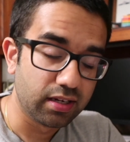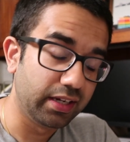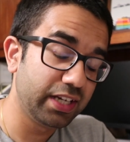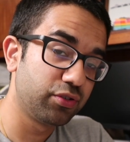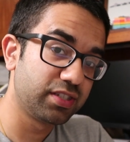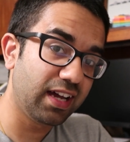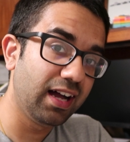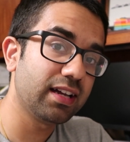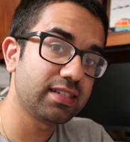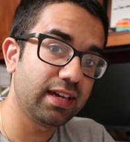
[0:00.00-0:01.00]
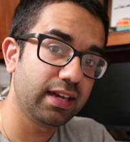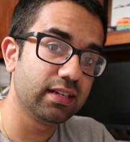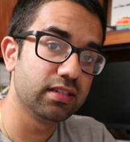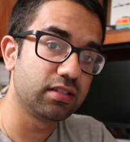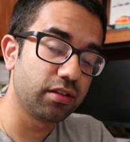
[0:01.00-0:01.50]
Nitrous
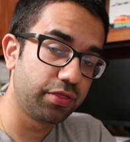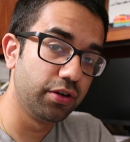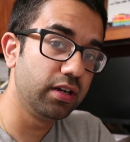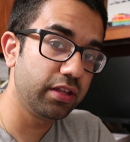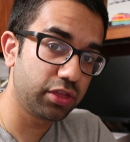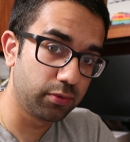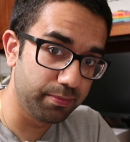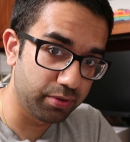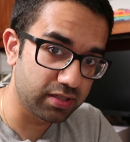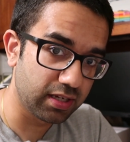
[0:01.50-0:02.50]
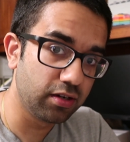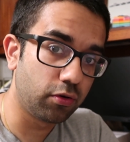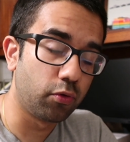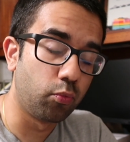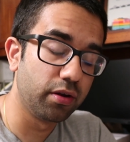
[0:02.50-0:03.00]
oxide is
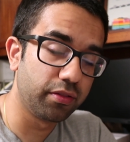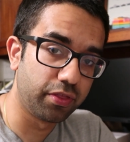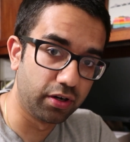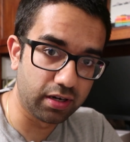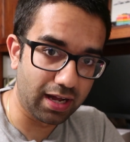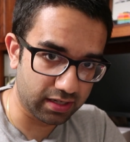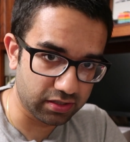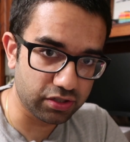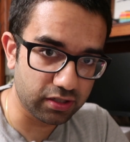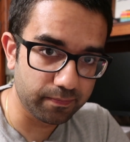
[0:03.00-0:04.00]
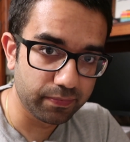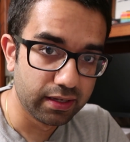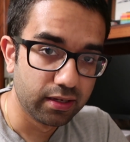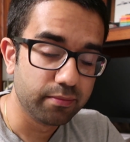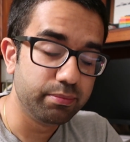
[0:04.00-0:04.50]
33% or one-third oxygen.
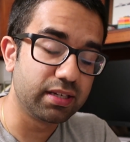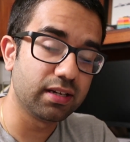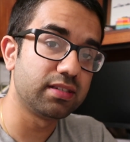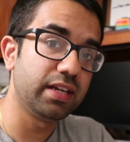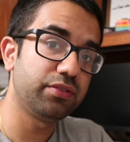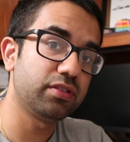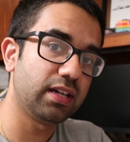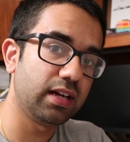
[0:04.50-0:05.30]
Because nitrous